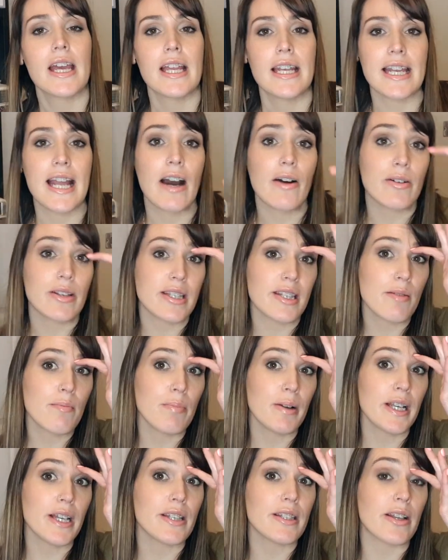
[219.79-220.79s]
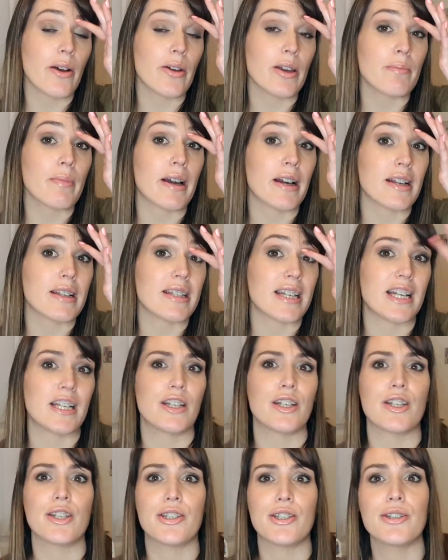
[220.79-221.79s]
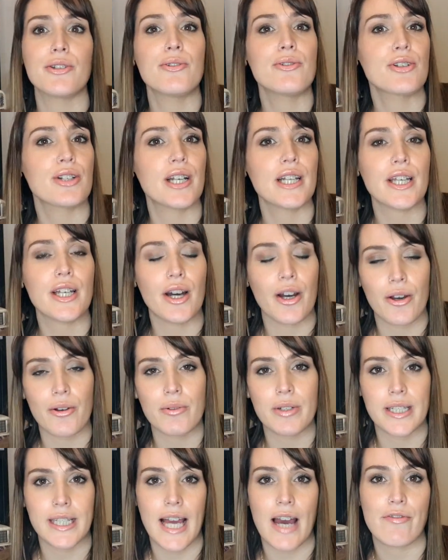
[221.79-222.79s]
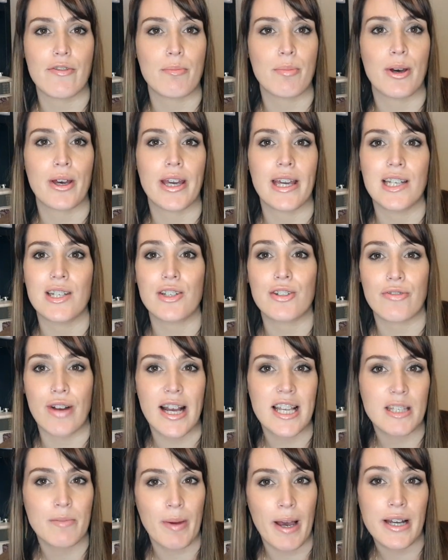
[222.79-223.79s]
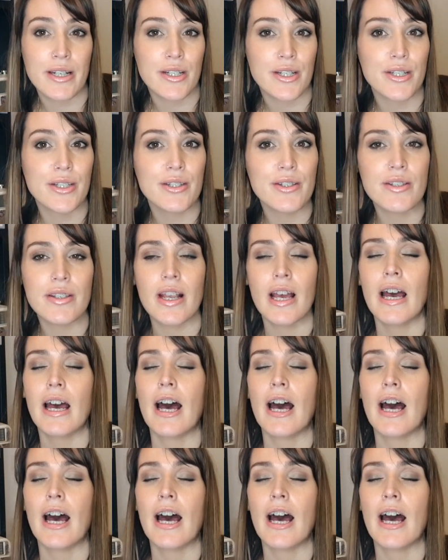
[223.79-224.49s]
Now, Simply Sewing Magazine usually only ever put in dress patterns,